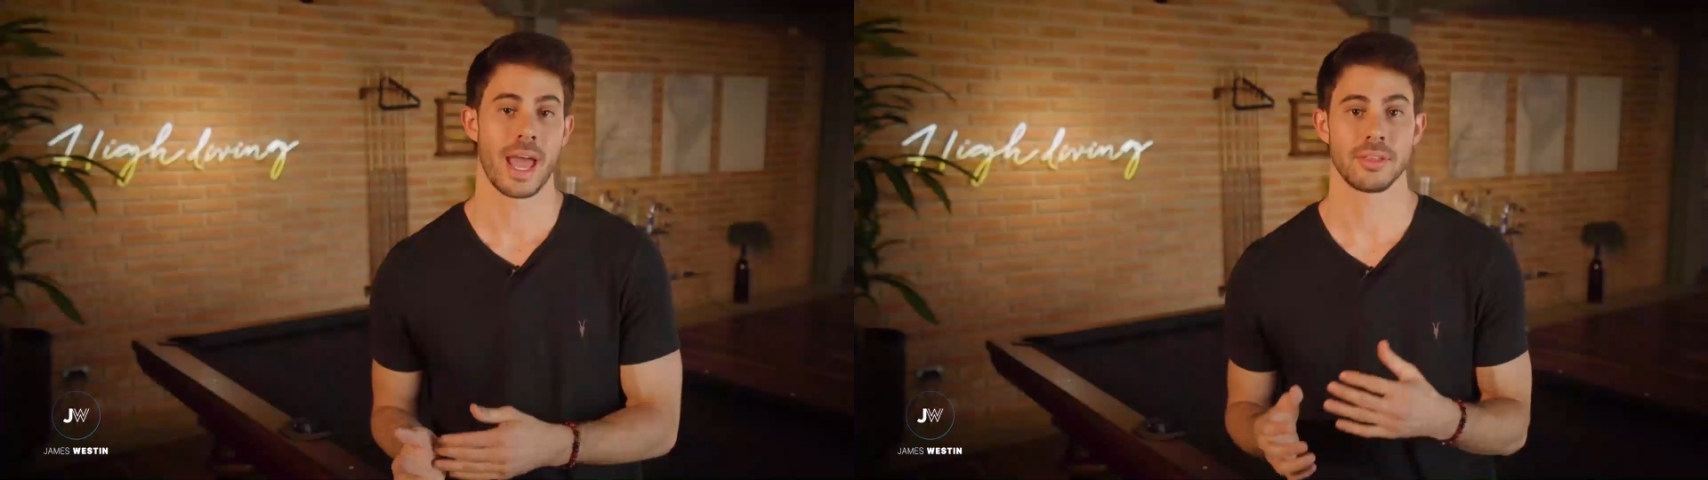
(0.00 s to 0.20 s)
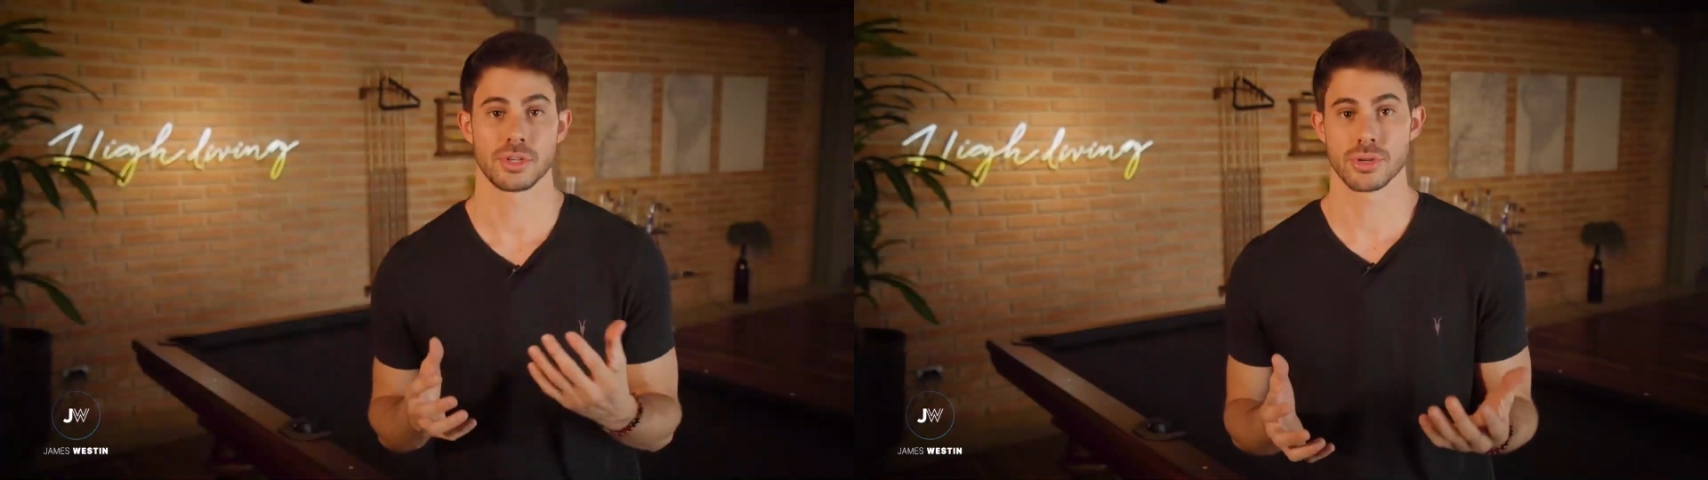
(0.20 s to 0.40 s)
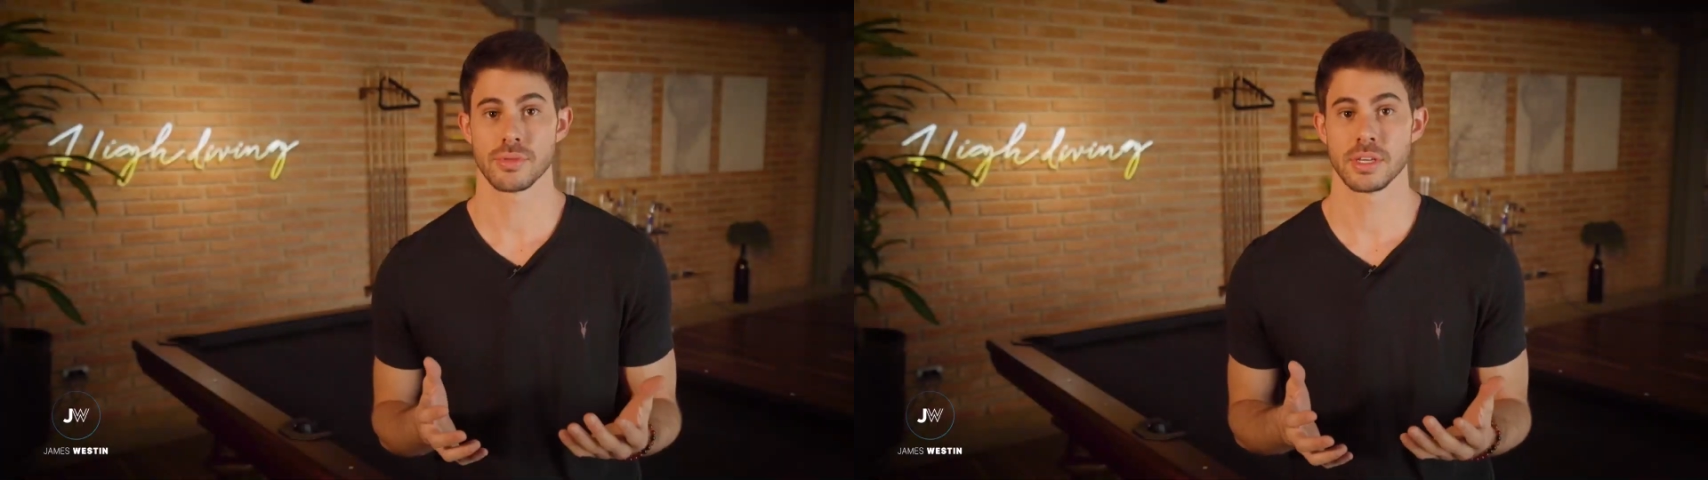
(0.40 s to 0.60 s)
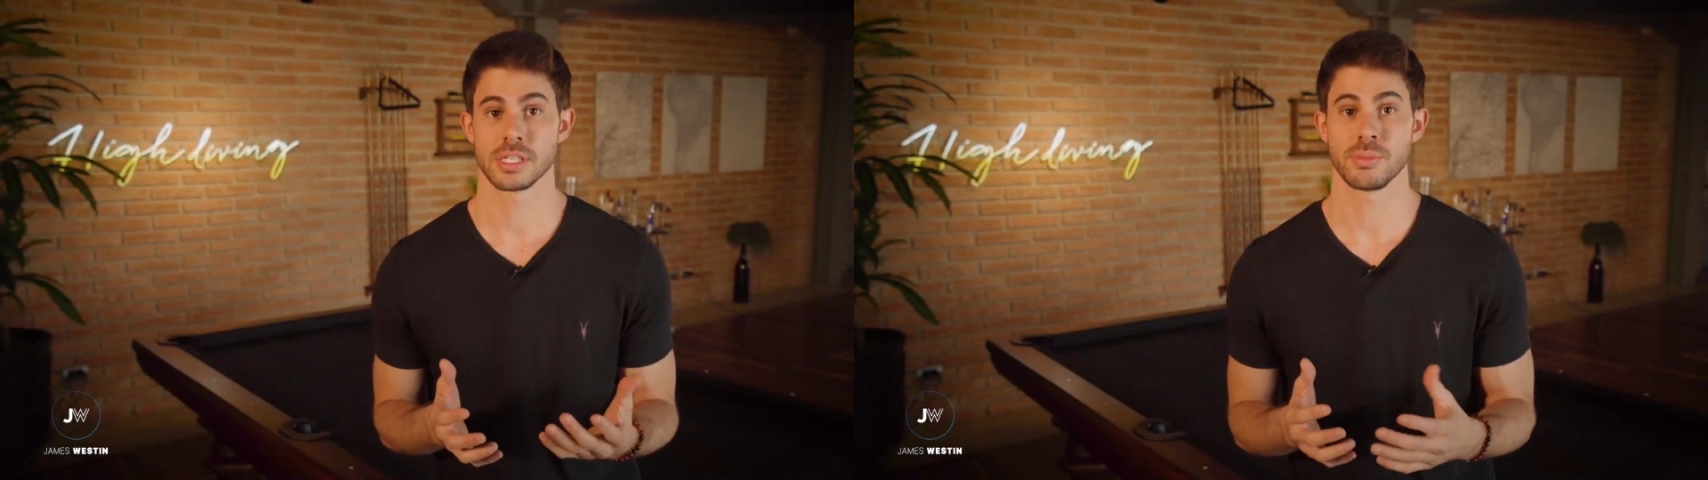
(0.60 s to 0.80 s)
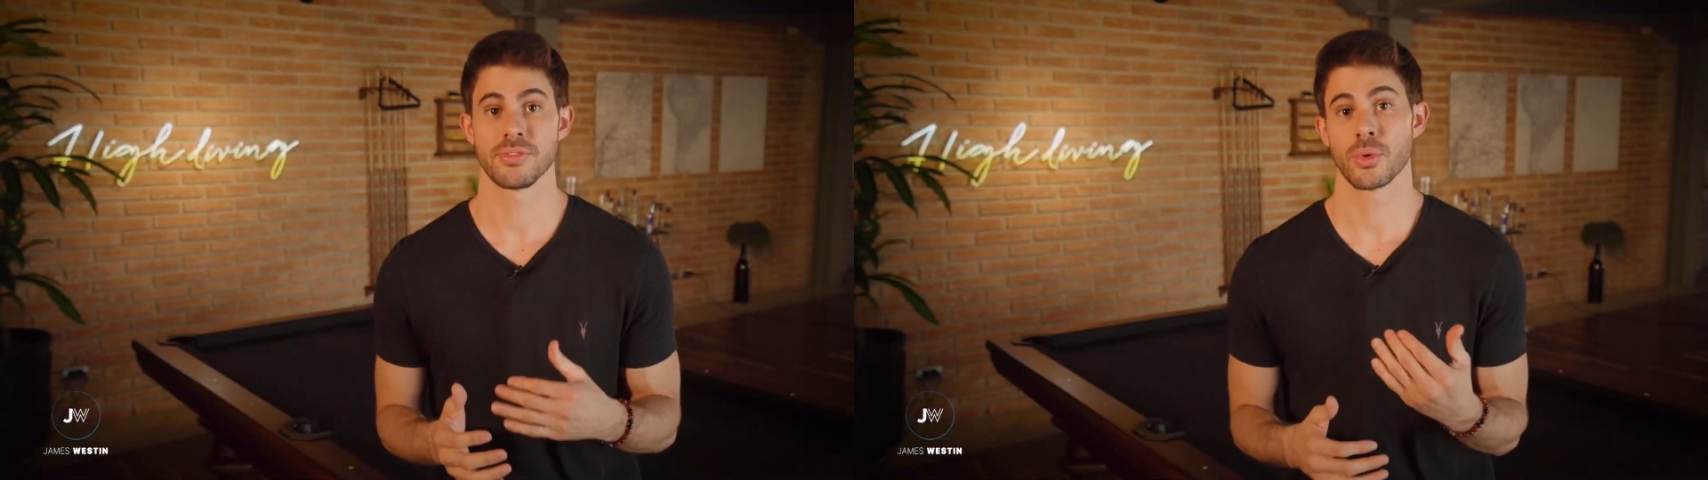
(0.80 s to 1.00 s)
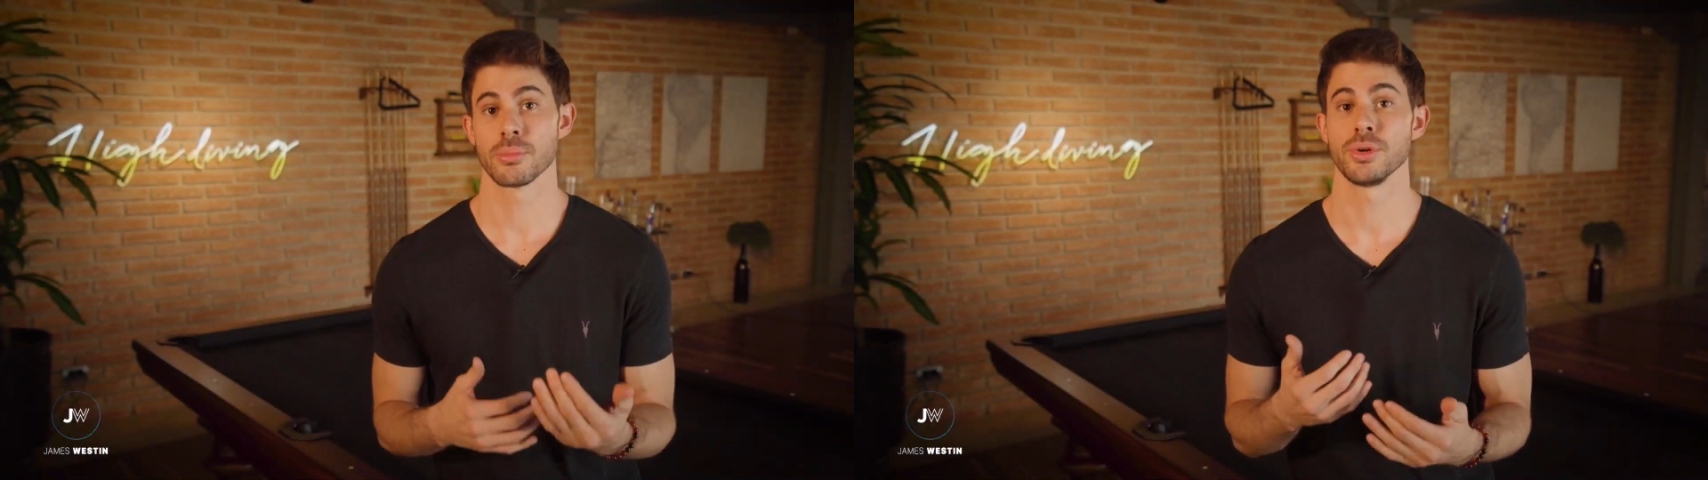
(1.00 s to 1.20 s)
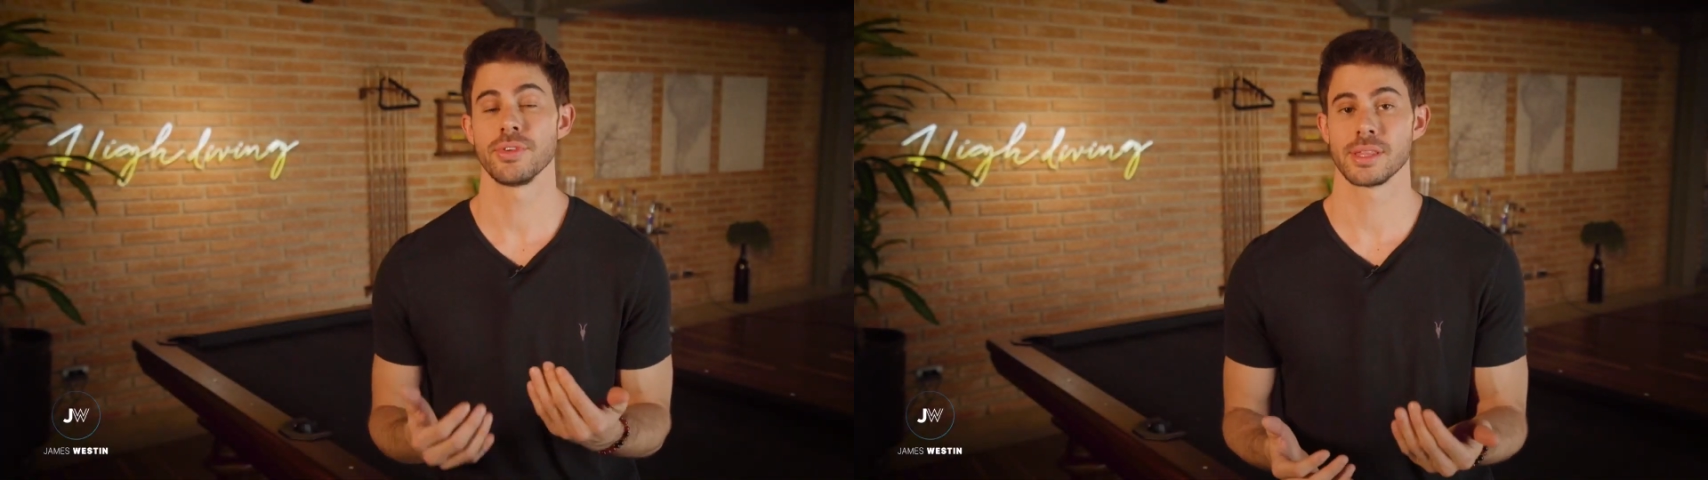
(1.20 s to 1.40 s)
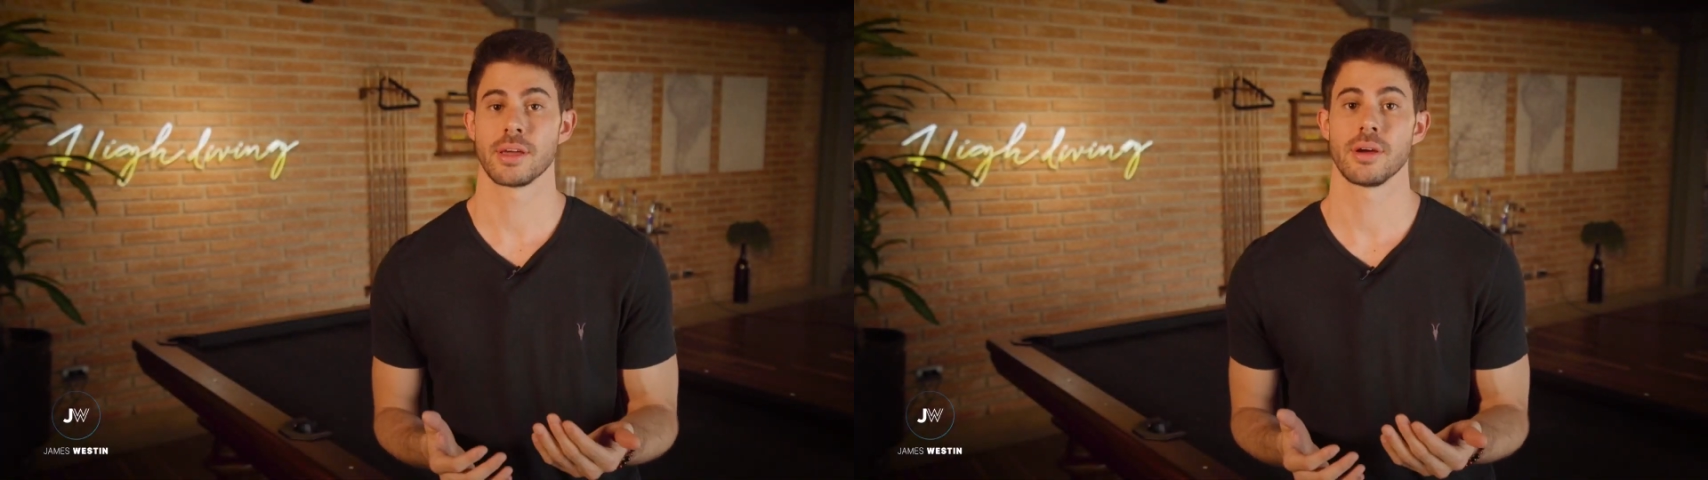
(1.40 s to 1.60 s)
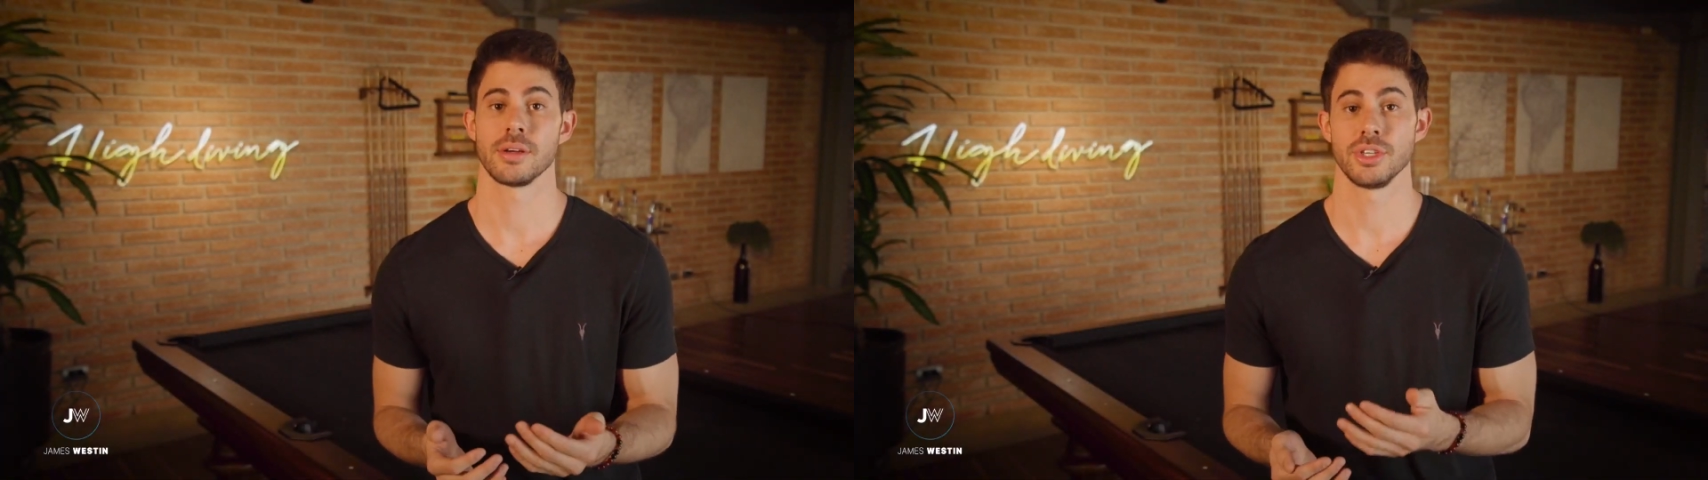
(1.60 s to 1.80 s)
And the truth is, before moving there,